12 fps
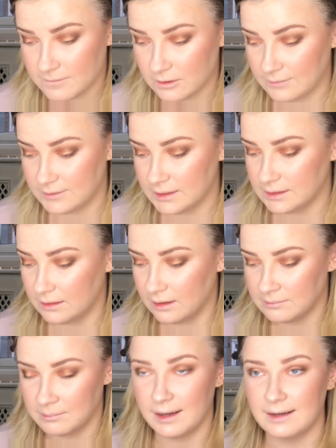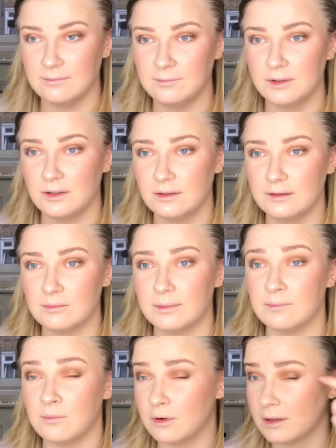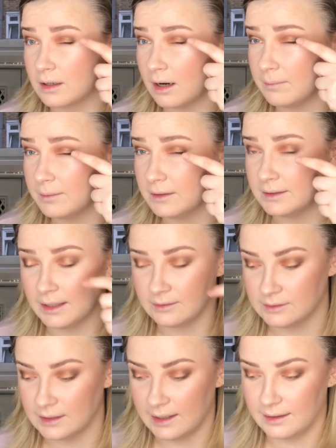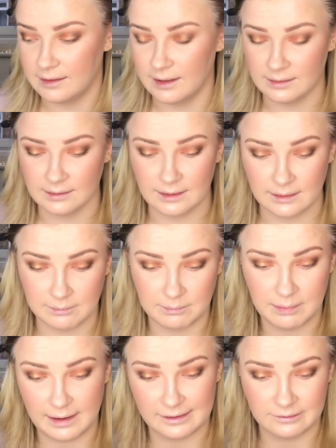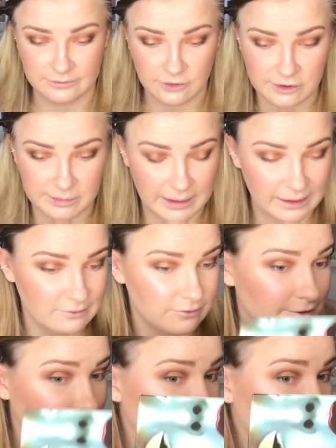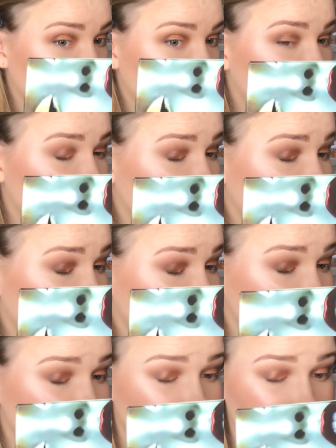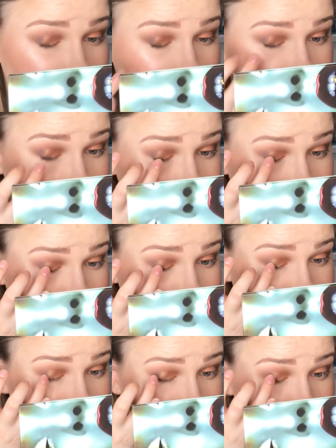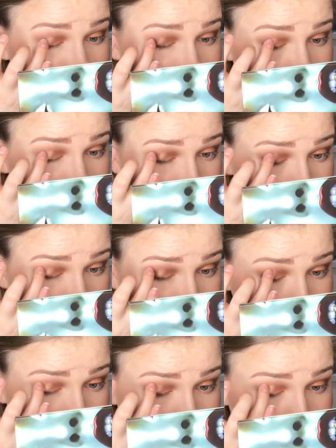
So I've just gone back and put a little bit more copper on the outside and like back and forth, just so that you can still see the copper.